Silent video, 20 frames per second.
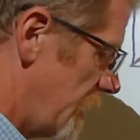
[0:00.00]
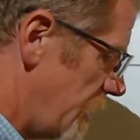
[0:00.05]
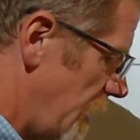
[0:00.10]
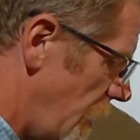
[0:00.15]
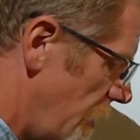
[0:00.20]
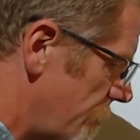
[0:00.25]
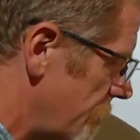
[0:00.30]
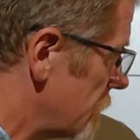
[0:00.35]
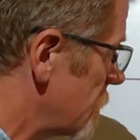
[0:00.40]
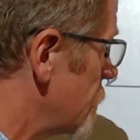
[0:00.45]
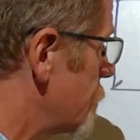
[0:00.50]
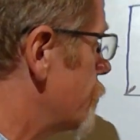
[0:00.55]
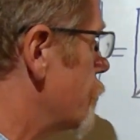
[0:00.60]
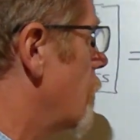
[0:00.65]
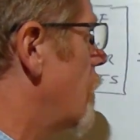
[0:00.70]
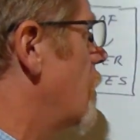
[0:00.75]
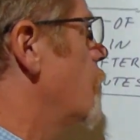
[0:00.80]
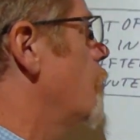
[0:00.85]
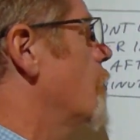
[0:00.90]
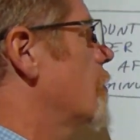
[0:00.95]
and now I'm going to
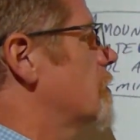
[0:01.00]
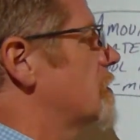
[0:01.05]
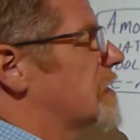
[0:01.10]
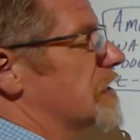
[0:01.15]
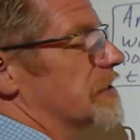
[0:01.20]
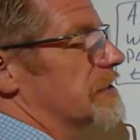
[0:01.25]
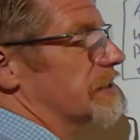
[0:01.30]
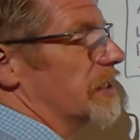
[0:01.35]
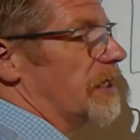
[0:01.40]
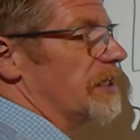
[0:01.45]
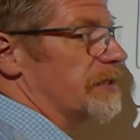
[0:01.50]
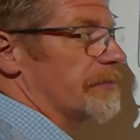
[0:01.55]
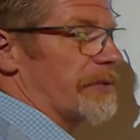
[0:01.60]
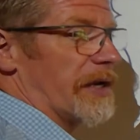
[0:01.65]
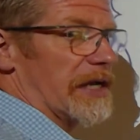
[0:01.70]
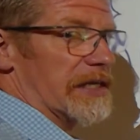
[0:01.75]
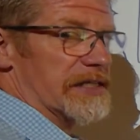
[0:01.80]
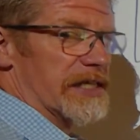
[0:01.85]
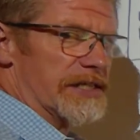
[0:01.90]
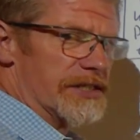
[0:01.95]
draw words inside the
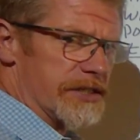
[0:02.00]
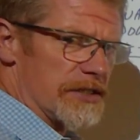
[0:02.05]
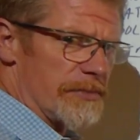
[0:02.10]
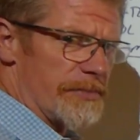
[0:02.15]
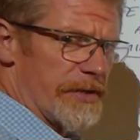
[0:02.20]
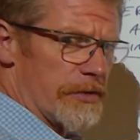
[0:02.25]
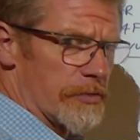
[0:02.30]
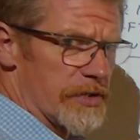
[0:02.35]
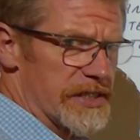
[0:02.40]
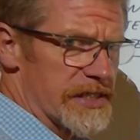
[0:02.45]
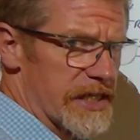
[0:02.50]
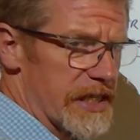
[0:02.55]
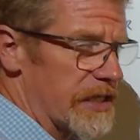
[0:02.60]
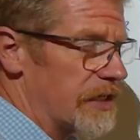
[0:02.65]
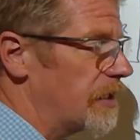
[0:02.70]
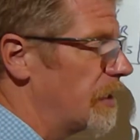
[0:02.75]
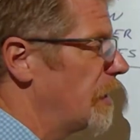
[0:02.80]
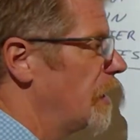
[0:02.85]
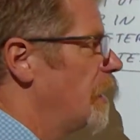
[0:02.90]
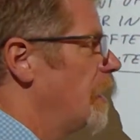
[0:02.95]
box. That's a little bit
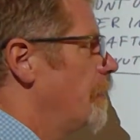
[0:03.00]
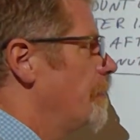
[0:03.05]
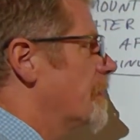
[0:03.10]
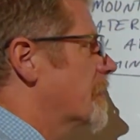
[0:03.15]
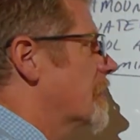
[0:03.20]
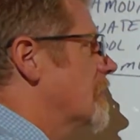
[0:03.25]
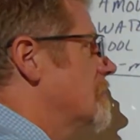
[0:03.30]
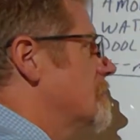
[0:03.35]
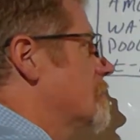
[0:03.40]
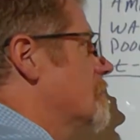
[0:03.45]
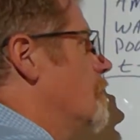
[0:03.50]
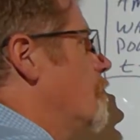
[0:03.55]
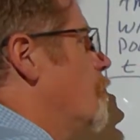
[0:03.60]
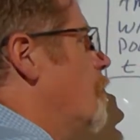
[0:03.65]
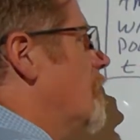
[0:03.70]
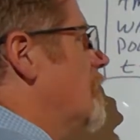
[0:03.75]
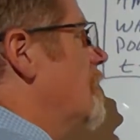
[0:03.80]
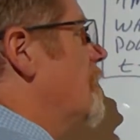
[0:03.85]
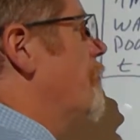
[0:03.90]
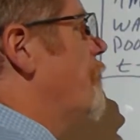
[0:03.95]
risky, because
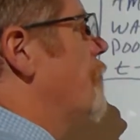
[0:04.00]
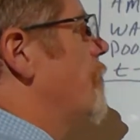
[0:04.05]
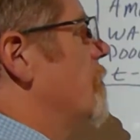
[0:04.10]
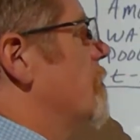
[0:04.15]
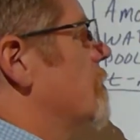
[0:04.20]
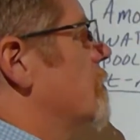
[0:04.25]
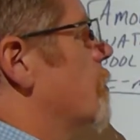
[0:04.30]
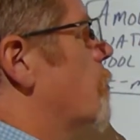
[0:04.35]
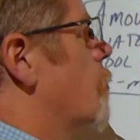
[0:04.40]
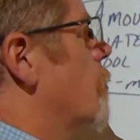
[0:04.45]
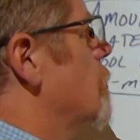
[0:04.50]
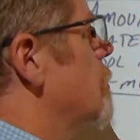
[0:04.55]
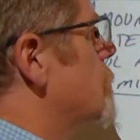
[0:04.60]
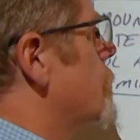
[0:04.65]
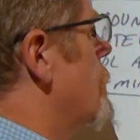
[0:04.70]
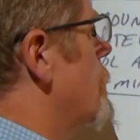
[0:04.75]
what if the words